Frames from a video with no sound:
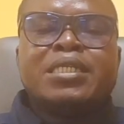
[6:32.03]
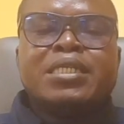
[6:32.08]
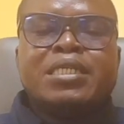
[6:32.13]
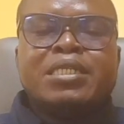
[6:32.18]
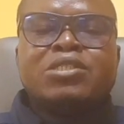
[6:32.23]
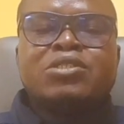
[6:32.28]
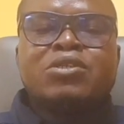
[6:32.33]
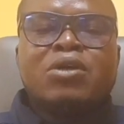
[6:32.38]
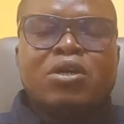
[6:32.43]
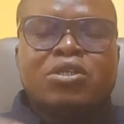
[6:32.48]

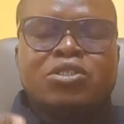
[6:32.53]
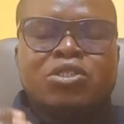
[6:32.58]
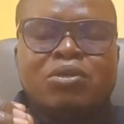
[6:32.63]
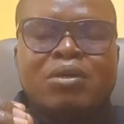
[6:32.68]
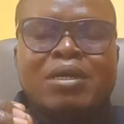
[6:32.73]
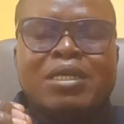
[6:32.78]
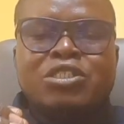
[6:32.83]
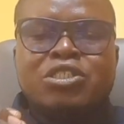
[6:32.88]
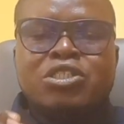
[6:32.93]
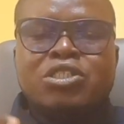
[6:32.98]
is
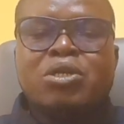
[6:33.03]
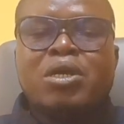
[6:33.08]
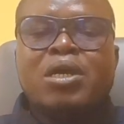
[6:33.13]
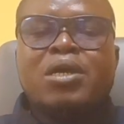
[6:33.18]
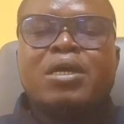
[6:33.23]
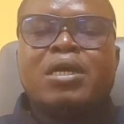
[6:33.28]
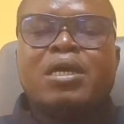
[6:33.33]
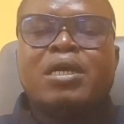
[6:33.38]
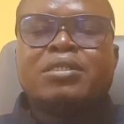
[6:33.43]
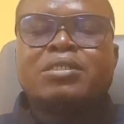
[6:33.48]
also
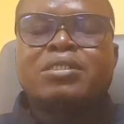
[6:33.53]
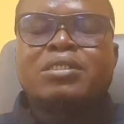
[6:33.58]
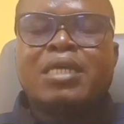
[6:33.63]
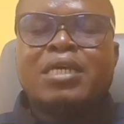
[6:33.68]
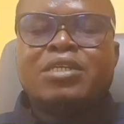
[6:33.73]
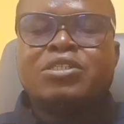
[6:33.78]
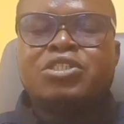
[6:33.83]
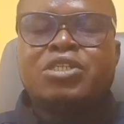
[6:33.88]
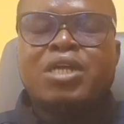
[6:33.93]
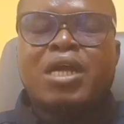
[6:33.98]

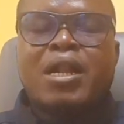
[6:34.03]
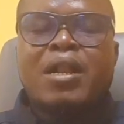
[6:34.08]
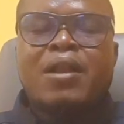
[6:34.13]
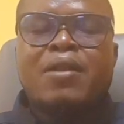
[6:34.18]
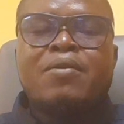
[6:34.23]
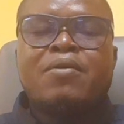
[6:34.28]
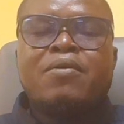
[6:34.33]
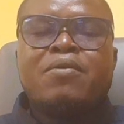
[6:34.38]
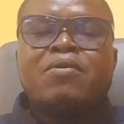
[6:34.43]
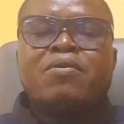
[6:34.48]

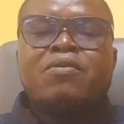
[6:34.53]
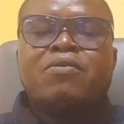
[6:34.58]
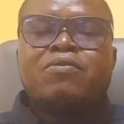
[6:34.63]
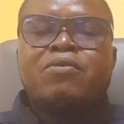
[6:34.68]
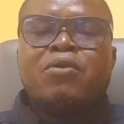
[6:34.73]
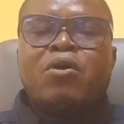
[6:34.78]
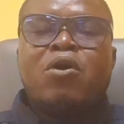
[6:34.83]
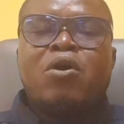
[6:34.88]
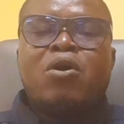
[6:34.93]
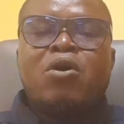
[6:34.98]
essential
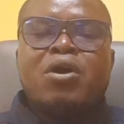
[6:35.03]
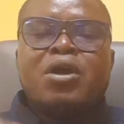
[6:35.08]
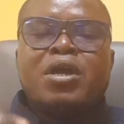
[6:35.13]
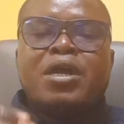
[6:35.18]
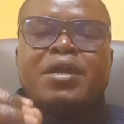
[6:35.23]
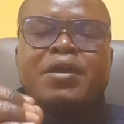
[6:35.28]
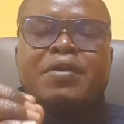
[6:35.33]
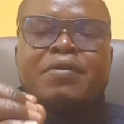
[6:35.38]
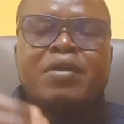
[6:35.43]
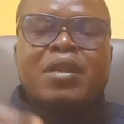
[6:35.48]

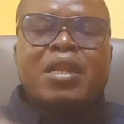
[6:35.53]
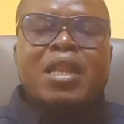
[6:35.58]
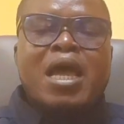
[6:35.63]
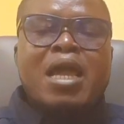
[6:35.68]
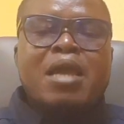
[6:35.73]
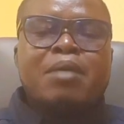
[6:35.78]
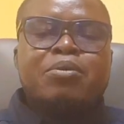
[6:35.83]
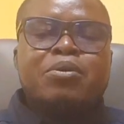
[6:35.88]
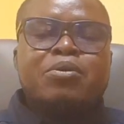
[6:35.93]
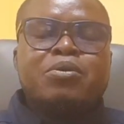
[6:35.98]
for a
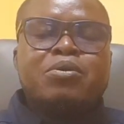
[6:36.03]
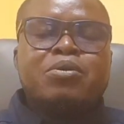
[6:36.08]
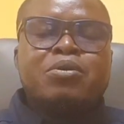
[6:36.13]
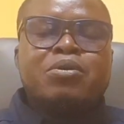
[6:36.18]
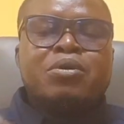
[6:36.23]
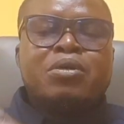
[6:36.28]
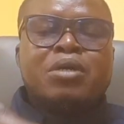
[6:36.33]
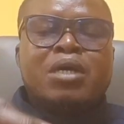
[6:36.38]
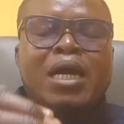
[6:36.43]
reliable